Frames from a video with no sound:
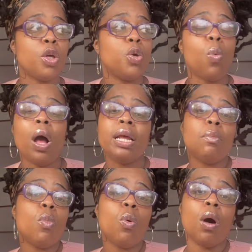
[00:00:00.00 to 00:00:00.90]
You want it
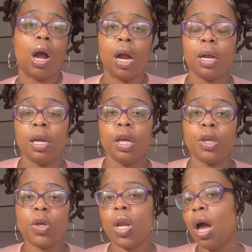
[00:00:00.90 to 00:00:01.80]
more,
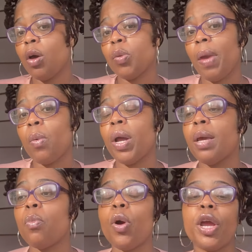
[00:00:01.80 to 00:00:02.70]
you know, you may want
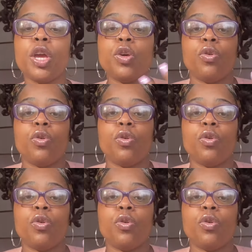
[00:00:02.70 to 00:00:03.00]
it more, and